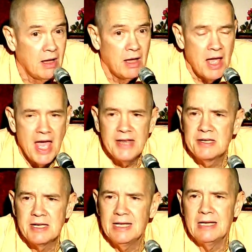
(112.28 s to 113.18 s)

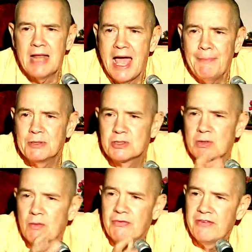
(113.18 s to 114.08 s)
and it happened
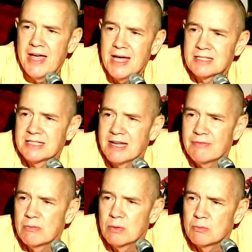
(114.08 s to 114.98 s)
so fast that
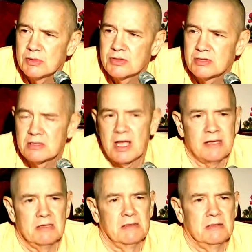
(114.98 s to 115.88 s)
everyone was like,
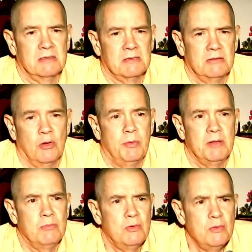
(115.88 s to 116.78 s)
nobody
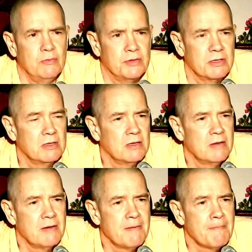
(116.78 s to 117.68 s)
moved.
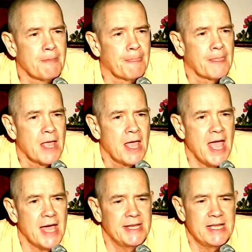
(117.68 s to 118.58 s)

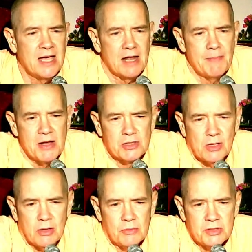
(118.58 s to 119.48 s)
And he got about as
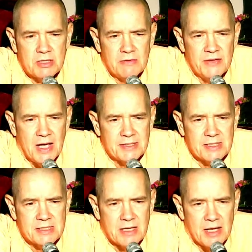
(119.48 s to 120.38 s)
close to the
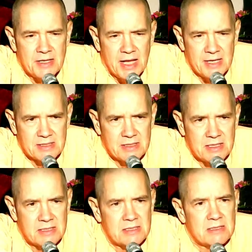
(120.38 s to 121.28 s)
Vyasasan as
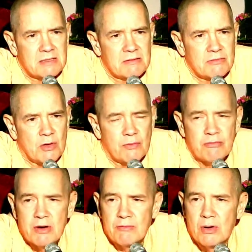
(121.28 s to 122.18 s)
this, you know,
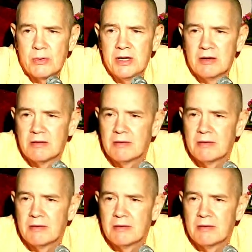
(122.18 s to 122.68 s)
front row here.